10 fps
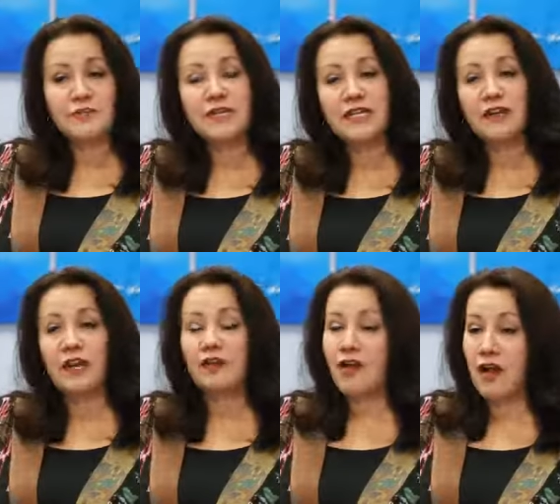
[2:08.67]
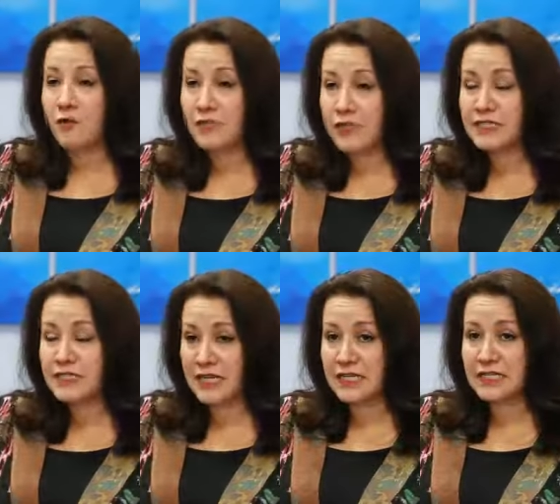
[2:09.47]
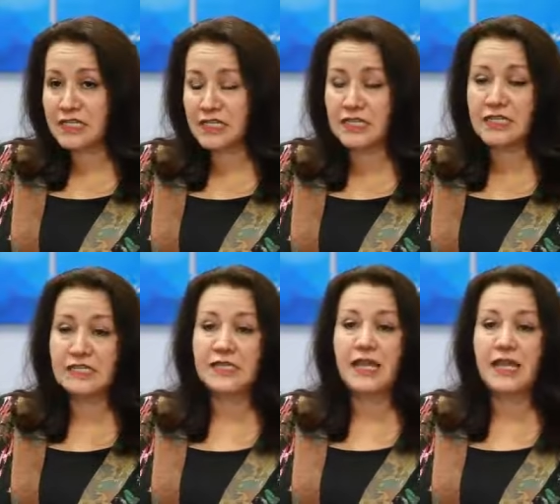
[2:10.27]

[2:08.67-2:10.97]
depending on how complex that condition is,